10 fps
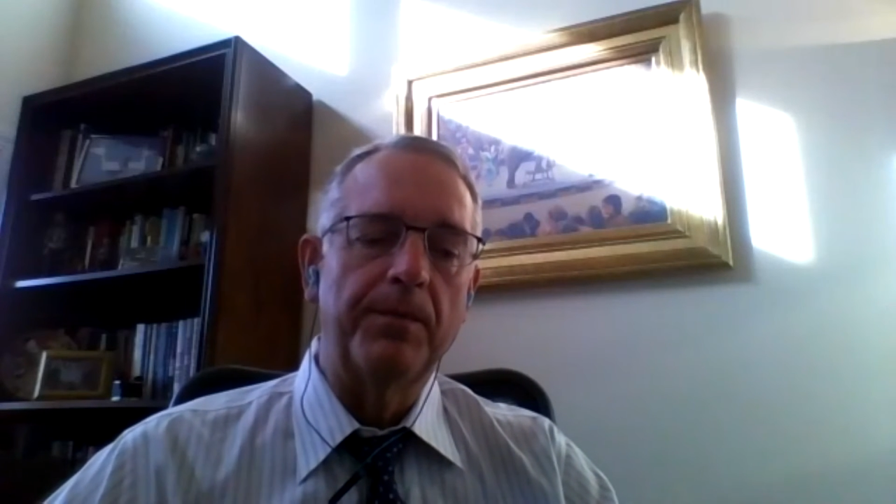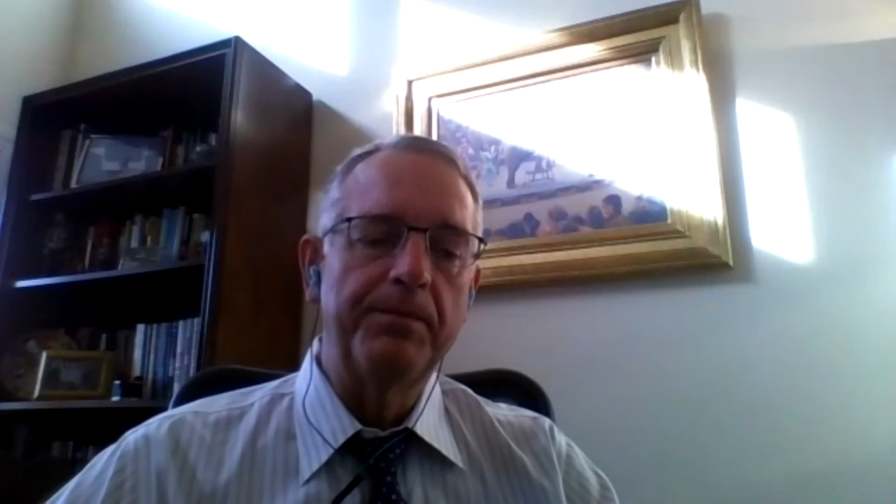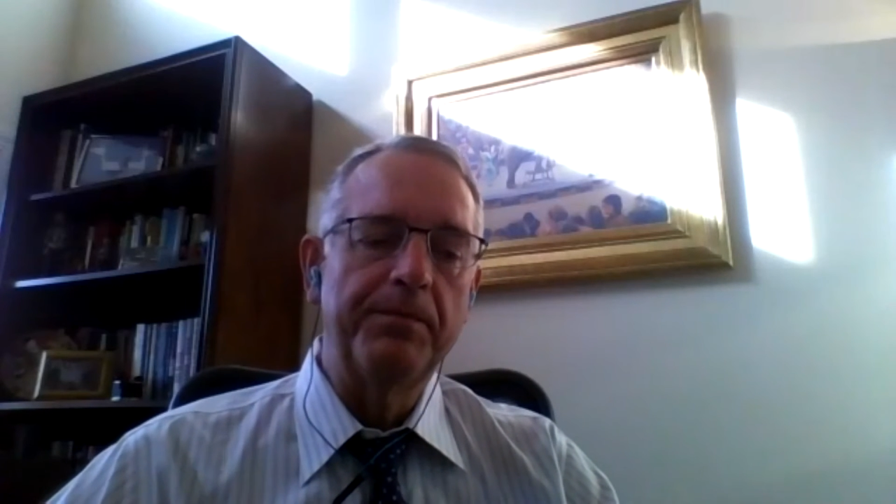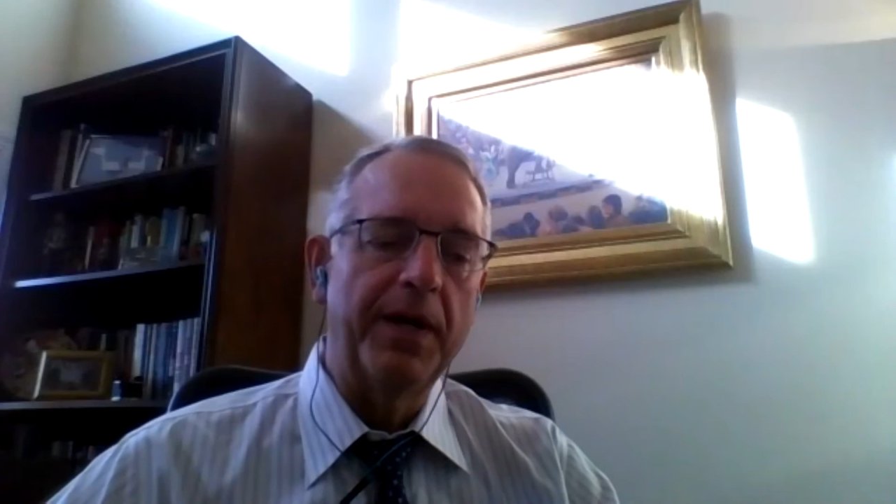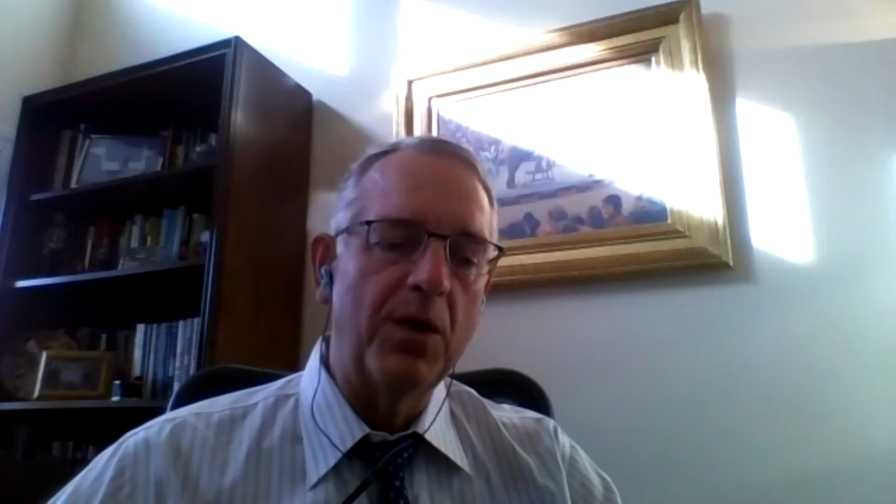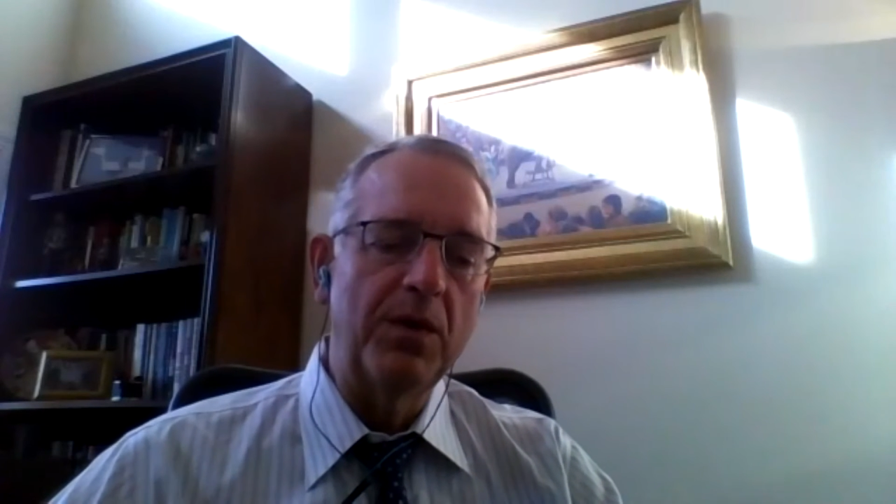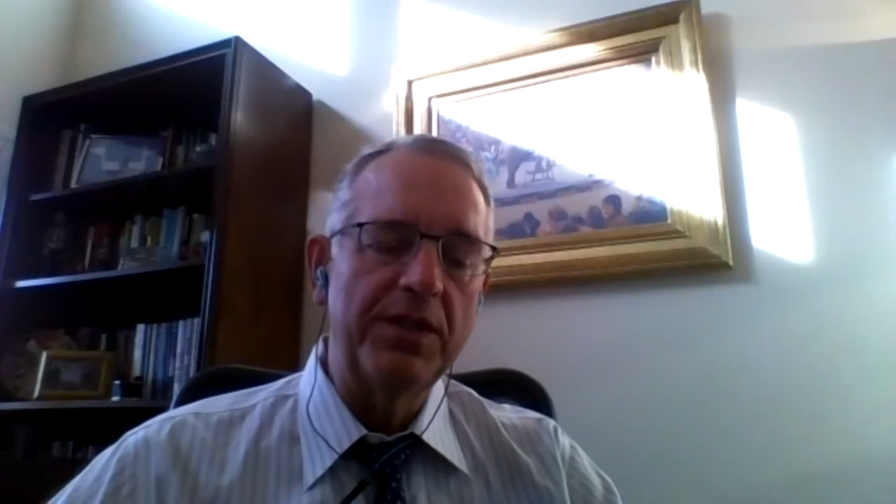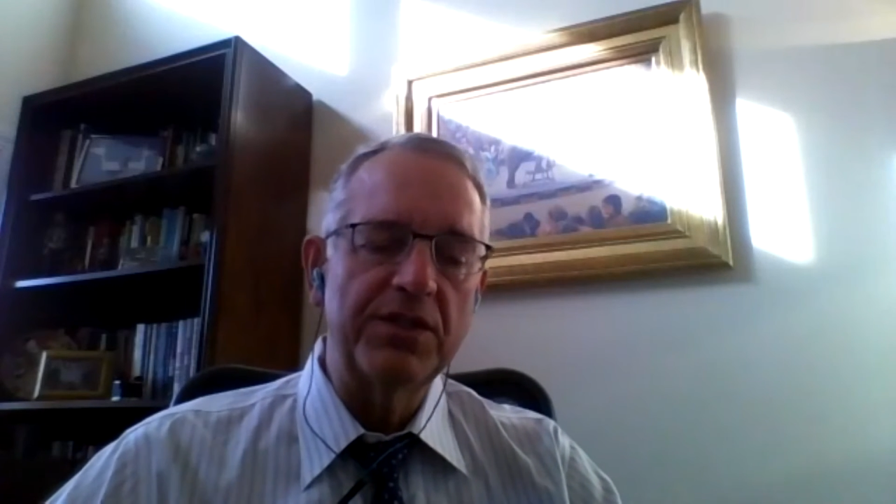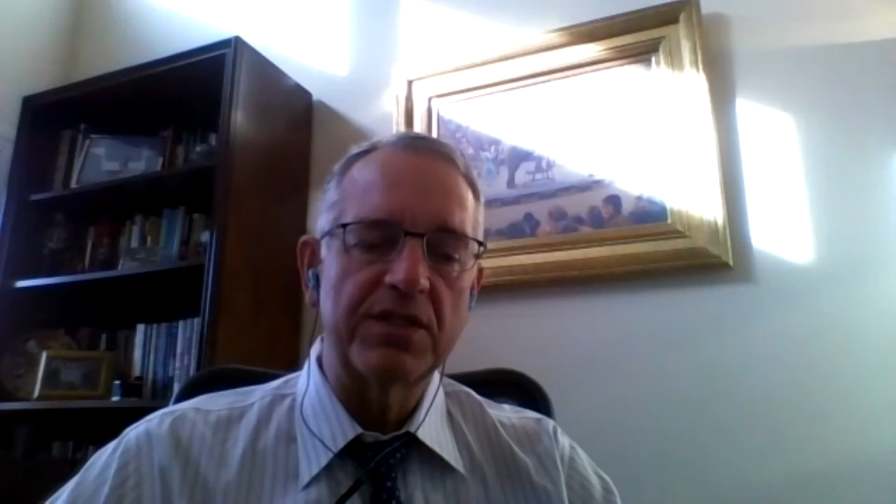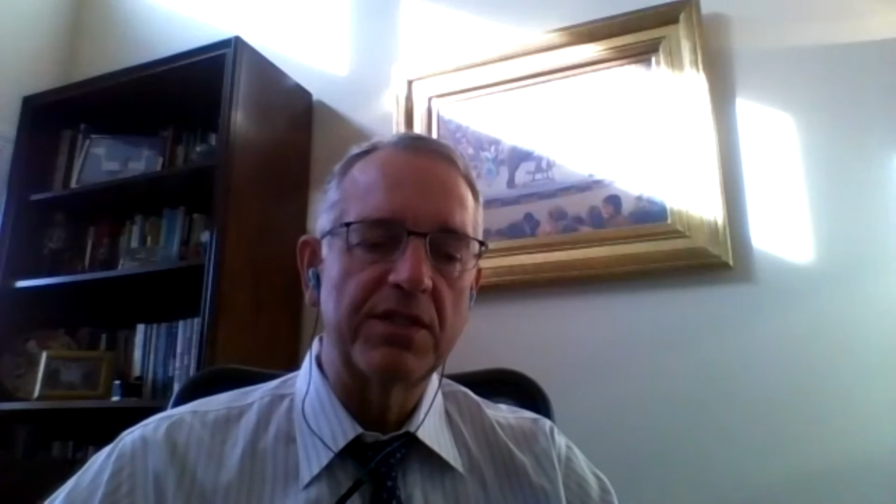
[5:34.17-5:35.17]
but only
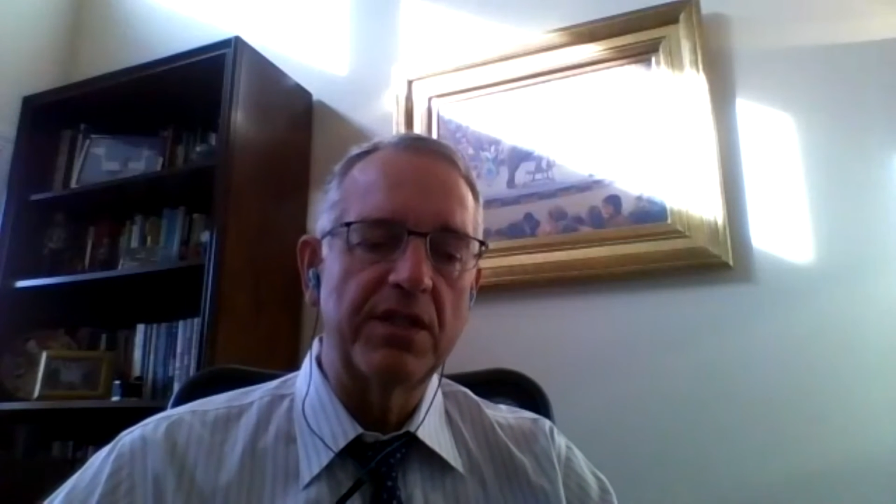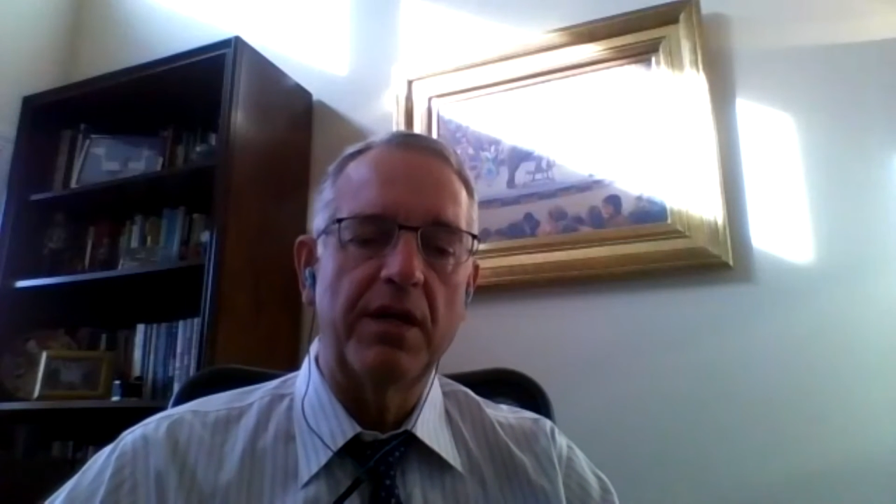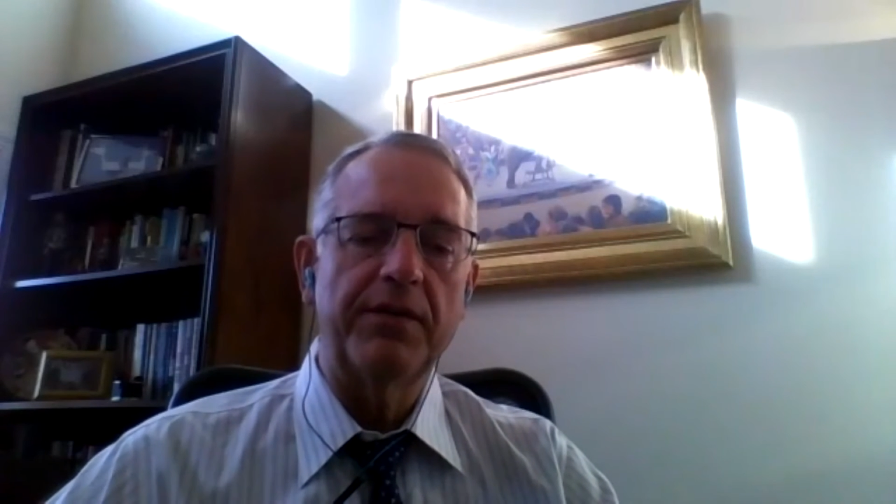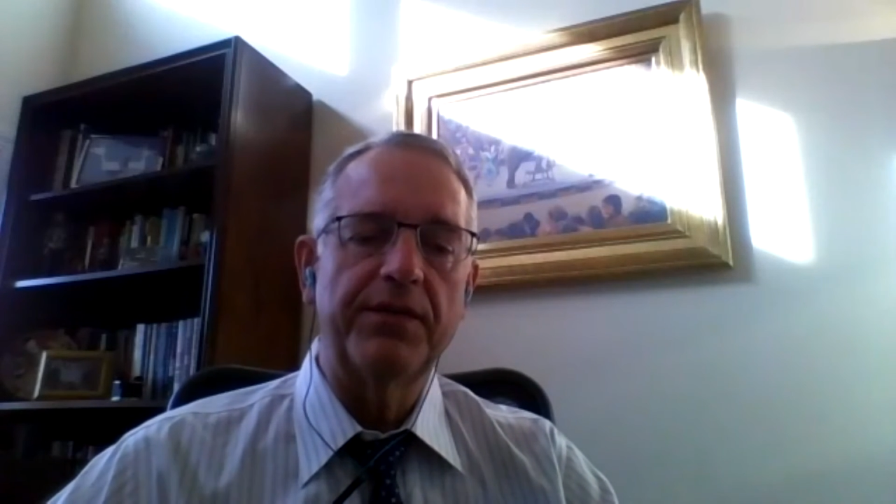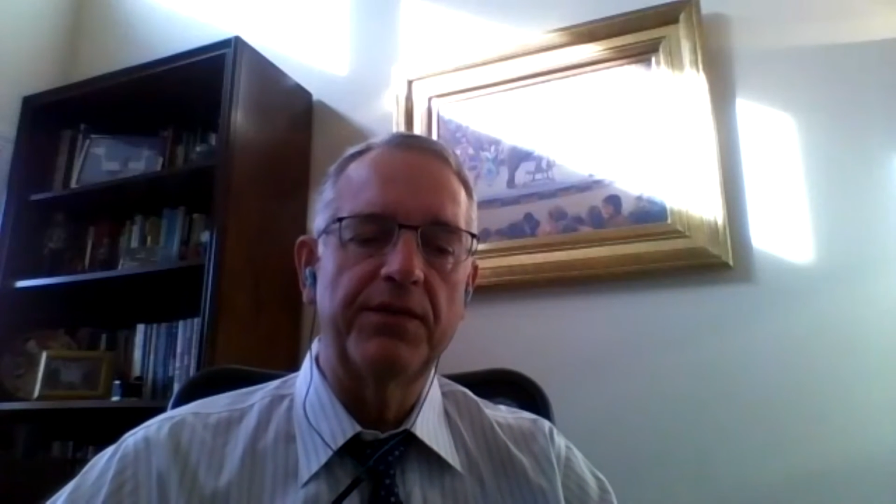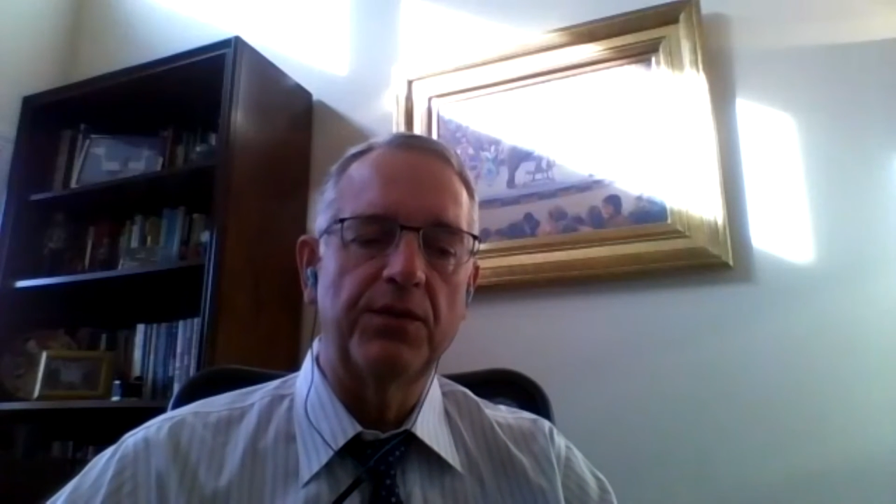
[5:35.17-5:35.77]
just enough to